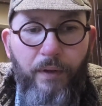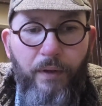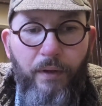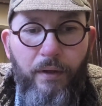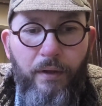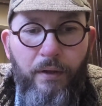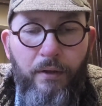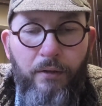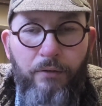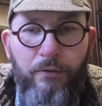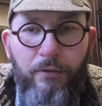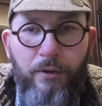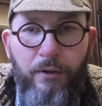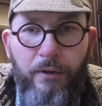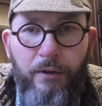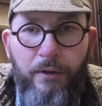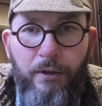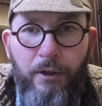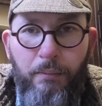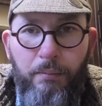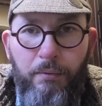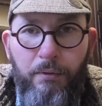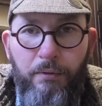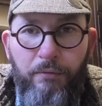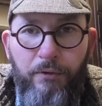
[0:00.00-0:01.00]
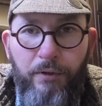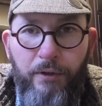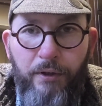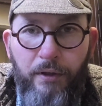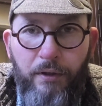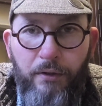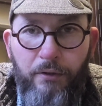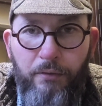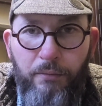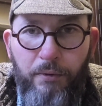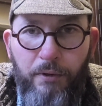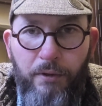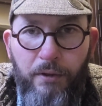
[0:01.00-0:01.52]
he's done a couple of
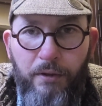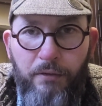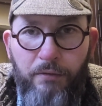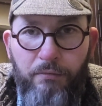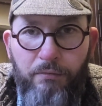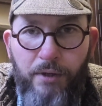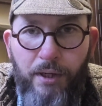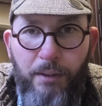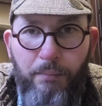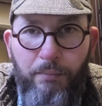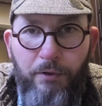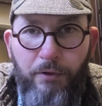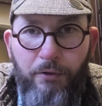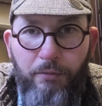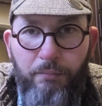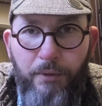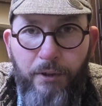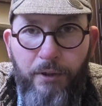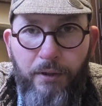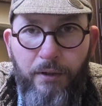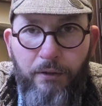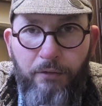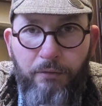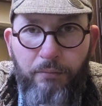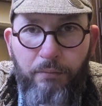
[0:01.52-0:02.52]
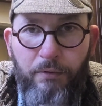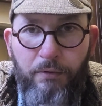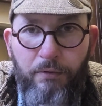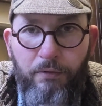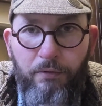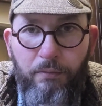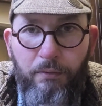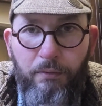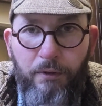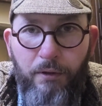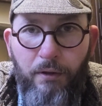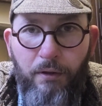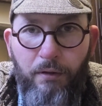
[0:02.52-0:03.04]
videos where he's wrapped his bars with
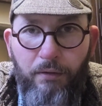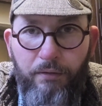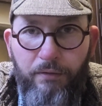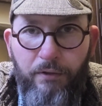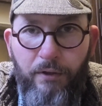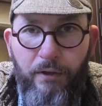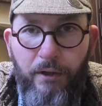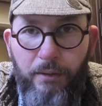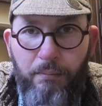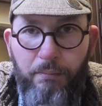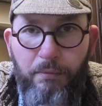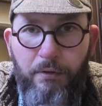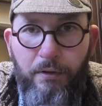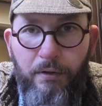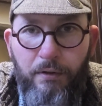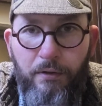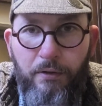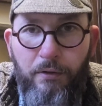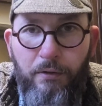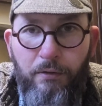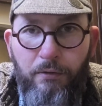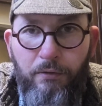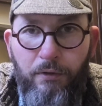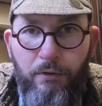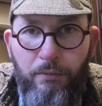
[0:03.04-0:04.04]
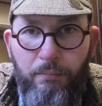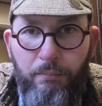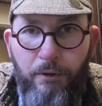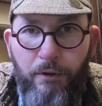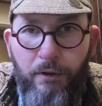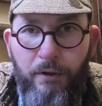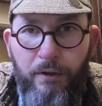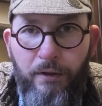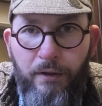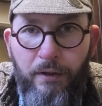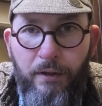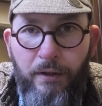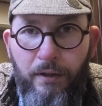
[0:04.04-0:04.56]
some cloth tape and used this
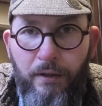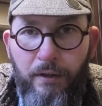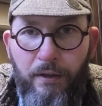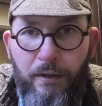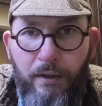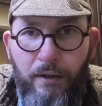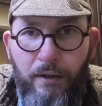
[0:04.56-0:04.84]
binding